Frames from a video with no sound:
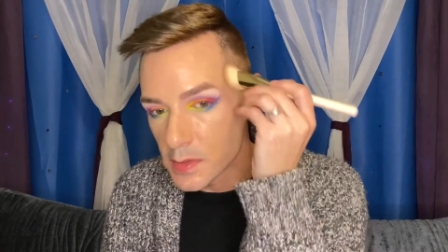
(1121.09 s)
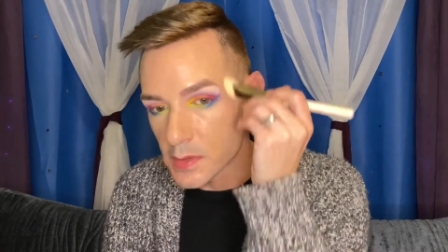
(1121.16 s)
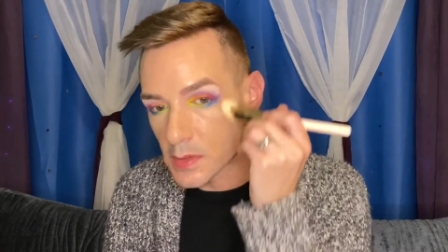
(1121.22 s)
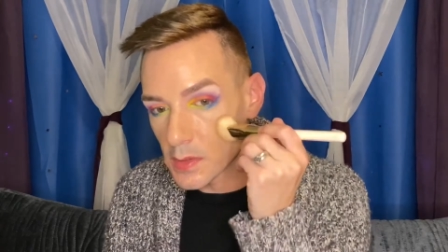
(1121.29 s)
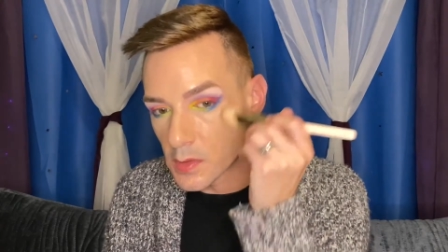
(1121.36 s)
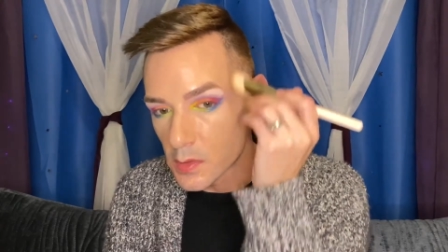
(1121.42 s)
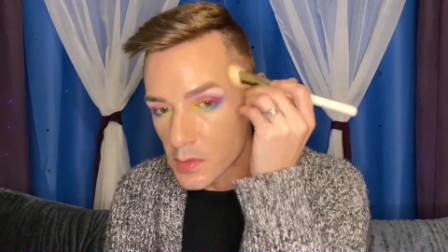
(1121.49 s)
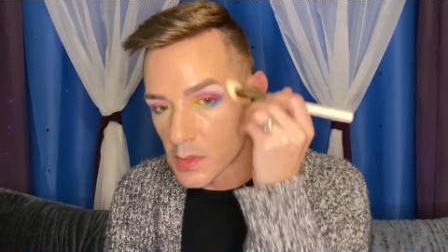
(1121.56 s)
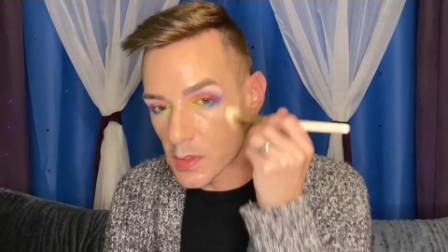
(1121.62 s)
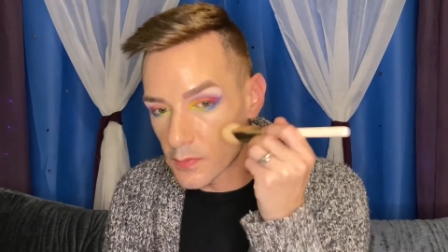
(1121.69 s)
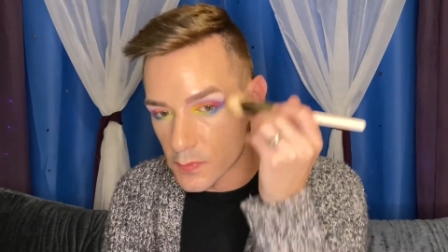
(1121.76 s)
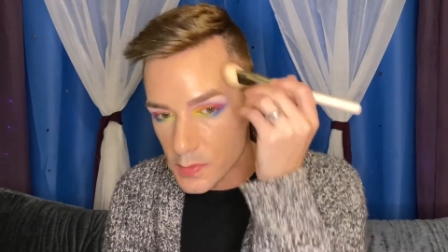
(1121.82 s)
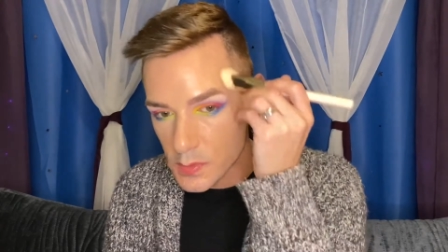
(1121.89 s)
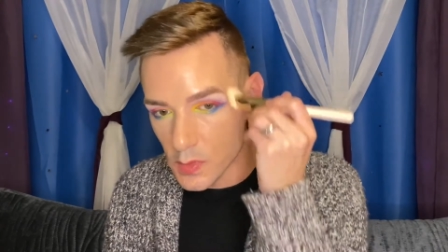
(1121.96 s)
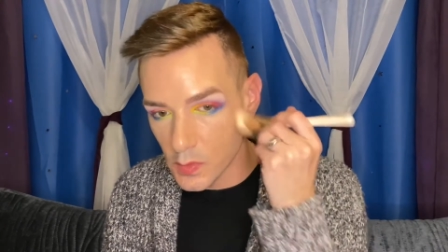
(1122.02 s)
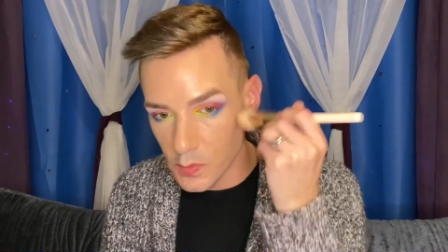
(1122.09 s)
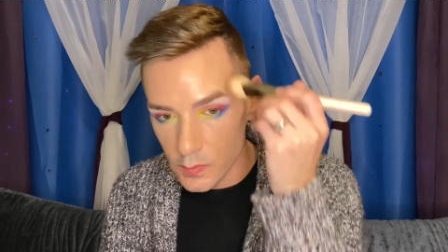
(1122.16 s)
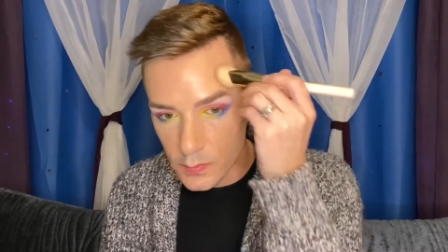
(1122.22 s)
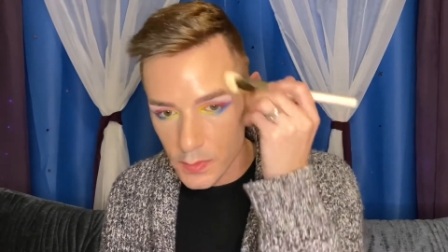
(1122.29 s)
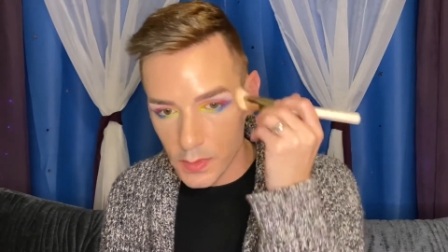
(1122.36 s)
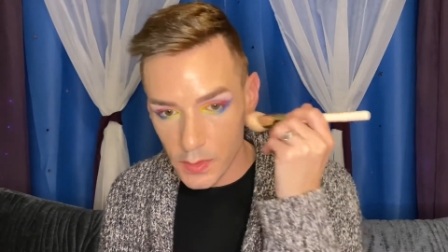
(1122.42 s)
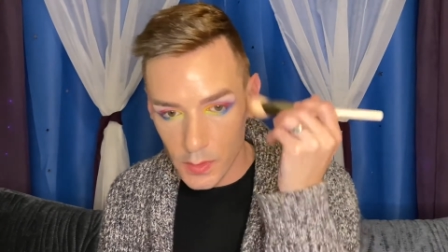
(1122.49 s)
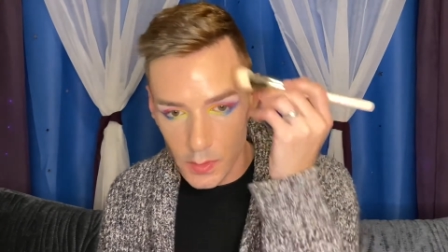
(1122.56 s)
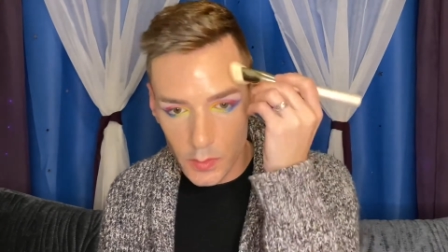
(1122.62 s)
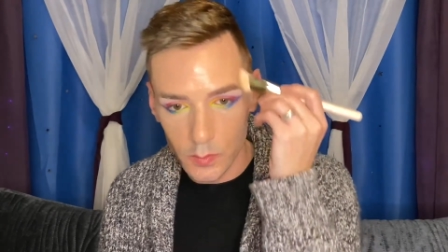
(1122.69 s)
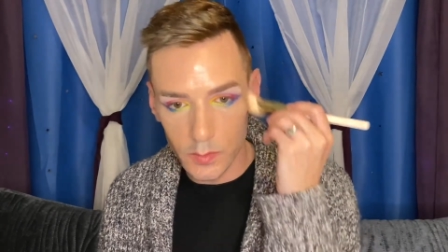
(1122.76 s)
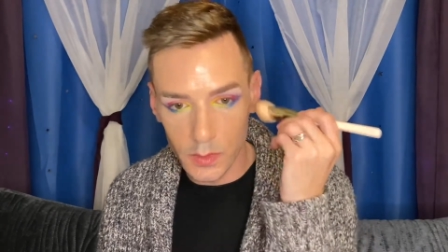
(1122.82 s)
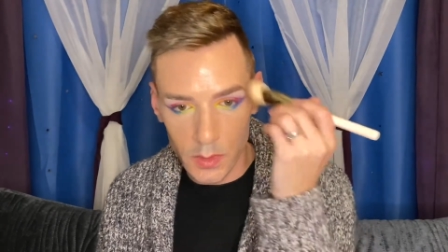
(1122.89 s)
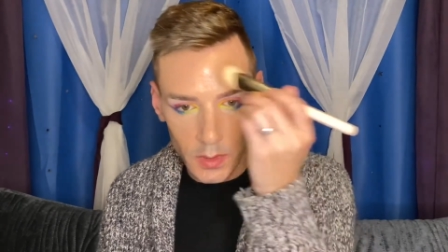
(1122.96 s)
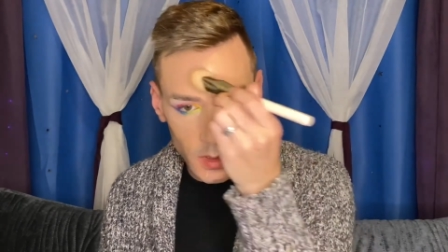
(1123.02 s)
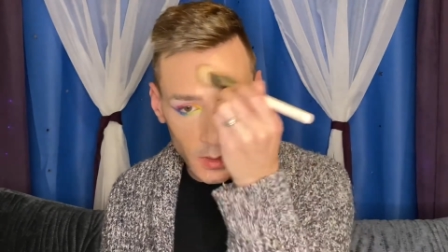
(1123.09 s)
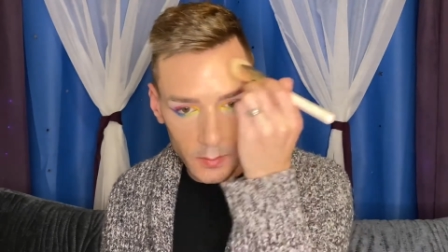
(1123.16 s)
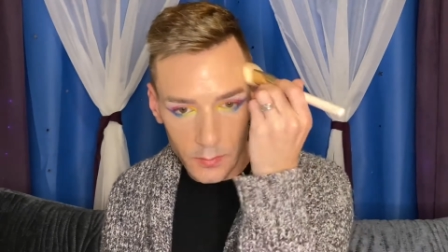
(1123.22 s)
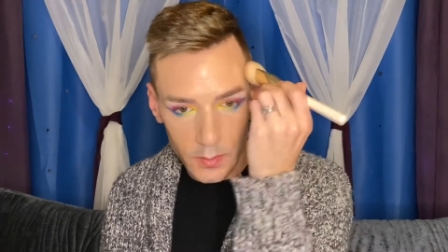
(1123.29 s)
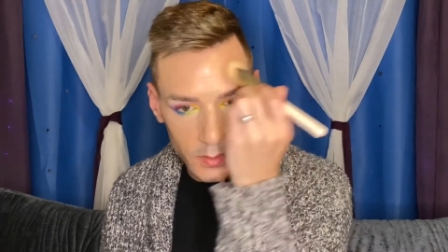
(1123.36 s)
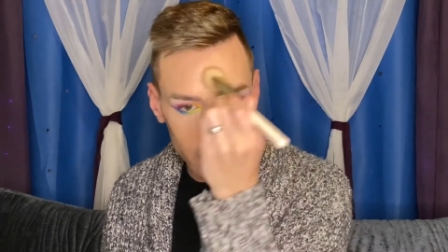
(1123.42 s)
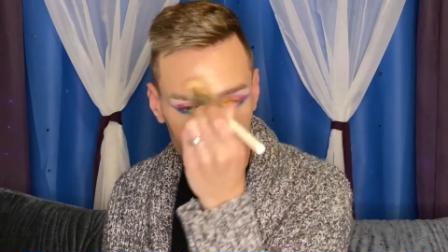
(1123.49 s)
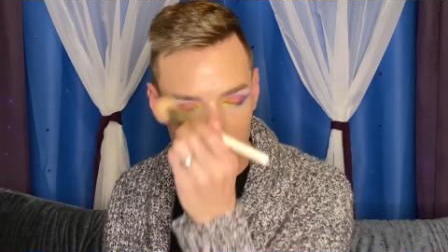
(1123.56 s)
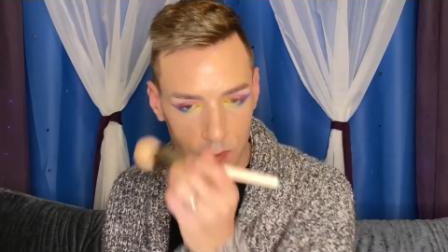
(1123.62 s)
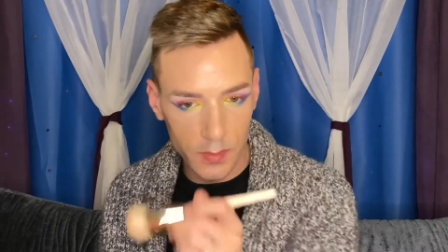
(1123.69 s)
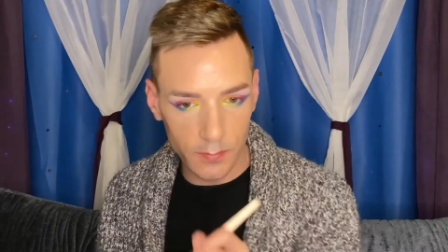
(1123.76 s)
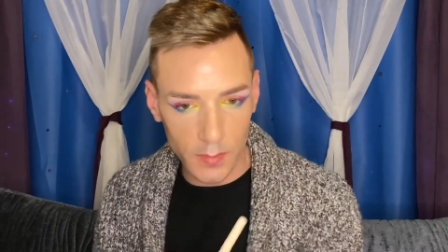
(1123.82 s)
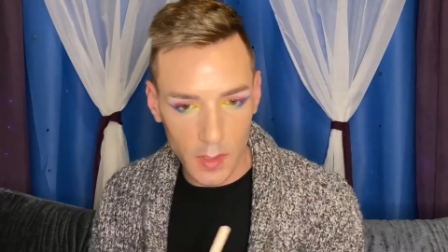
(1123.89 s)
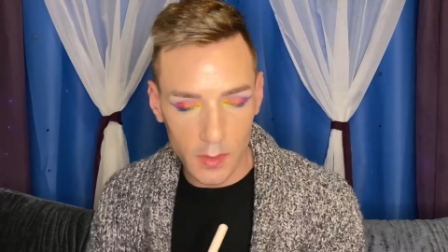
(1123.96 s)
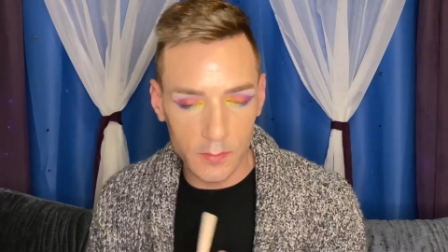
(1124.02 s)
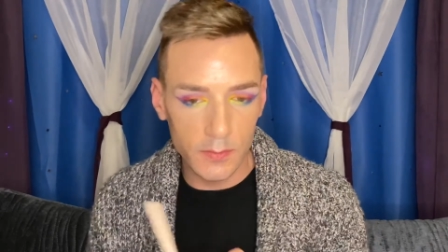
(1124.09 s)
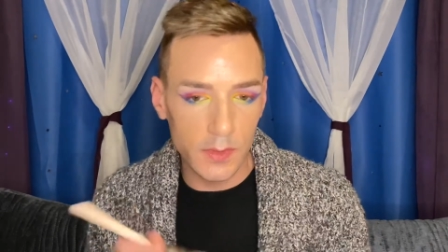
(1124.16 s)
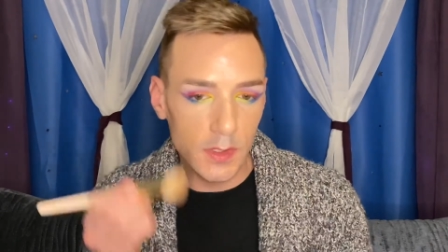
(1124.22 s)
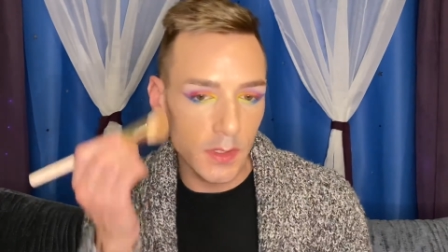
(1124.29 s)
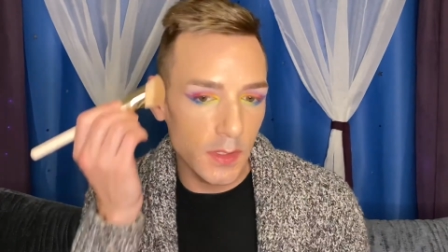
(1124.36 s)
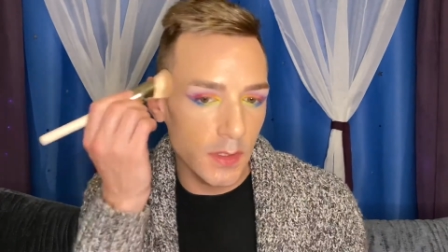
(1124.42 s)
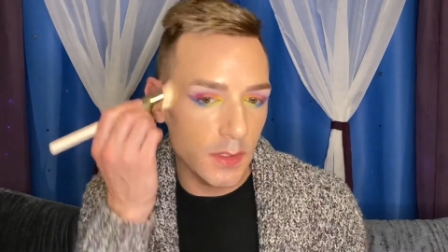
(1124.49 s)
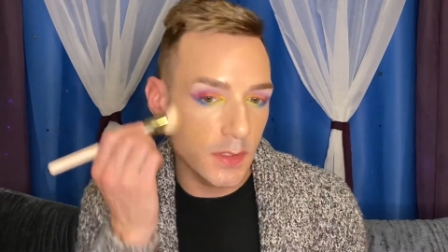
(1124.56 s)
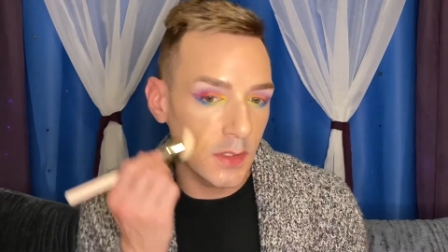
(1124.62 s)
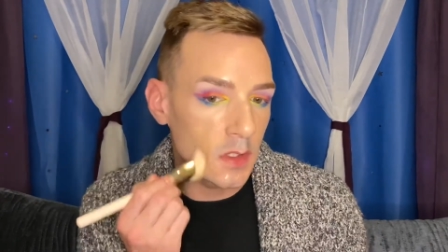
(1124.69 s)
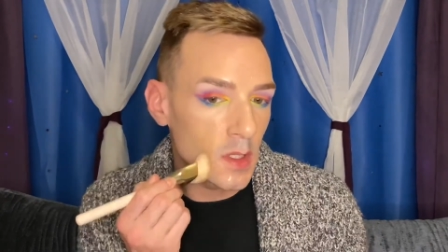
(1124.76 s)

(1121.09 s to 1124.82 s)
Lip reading: Your life is over. You will never survive this.